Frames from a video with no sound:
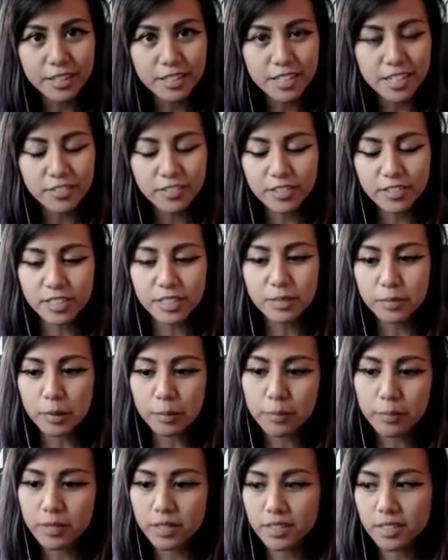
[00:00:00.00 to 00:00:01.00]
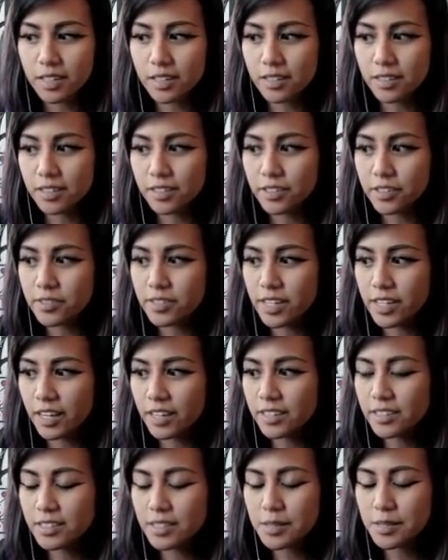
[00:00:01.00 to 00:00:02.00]
I'll definitely be building all the new
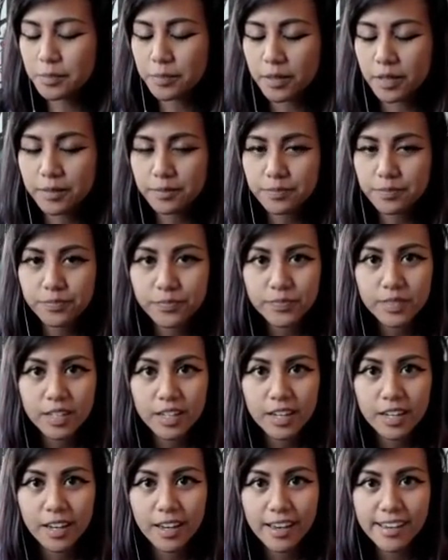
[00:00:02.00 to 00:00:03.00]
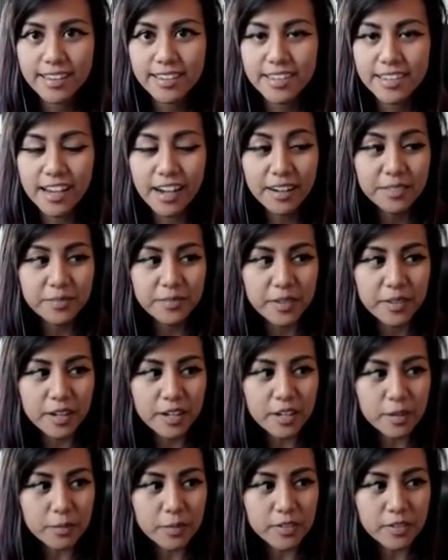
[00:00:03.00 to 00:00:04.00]
decks, but yeah,
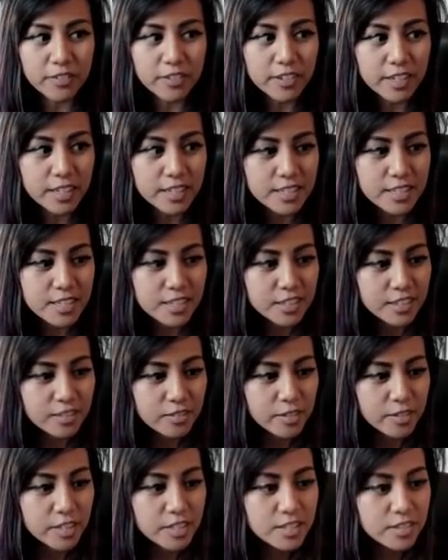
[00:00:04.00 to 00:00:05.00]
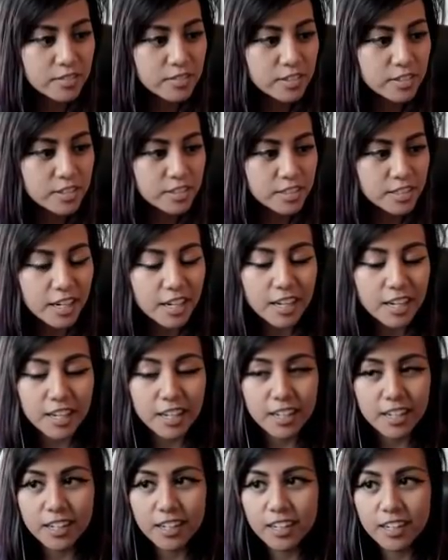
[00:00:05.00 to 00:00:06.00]
I hope everyone has a good rest of your
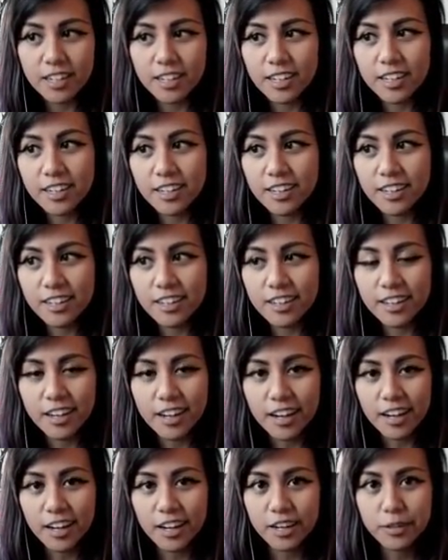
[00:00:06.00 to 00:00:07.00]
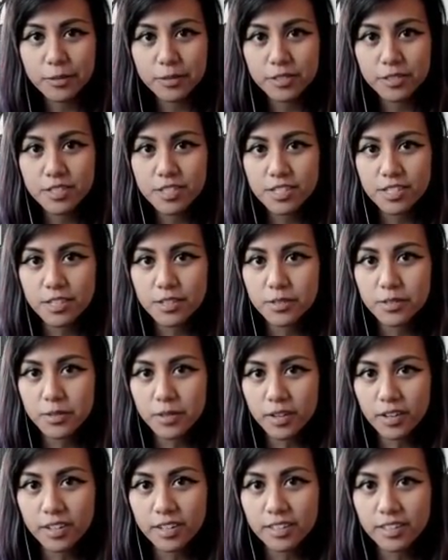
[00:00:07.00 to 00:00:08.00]
day. I will see
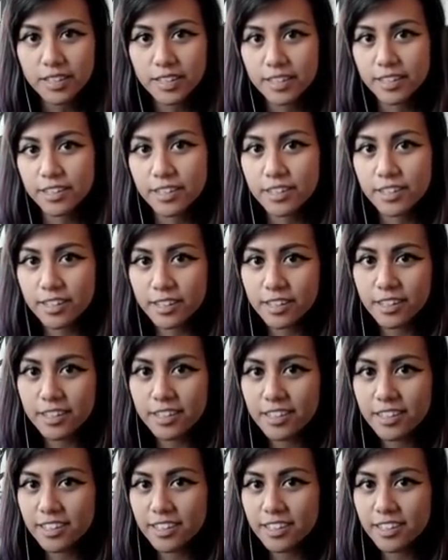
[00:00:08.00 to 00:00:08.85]
you all later.